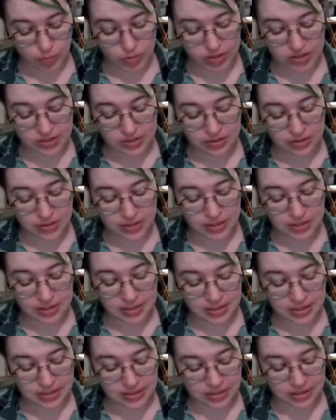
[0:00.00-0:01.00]
But still at a
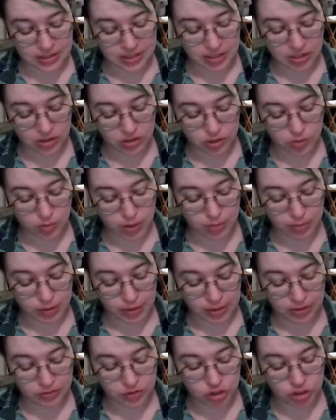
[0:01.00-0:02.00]
distance he heard the
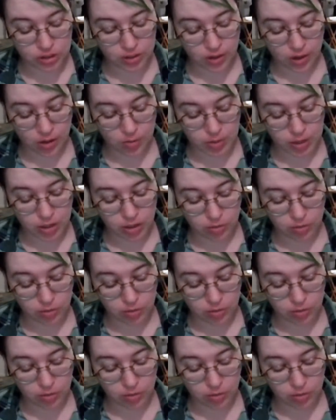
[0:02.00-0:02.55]
bubbling of Shelob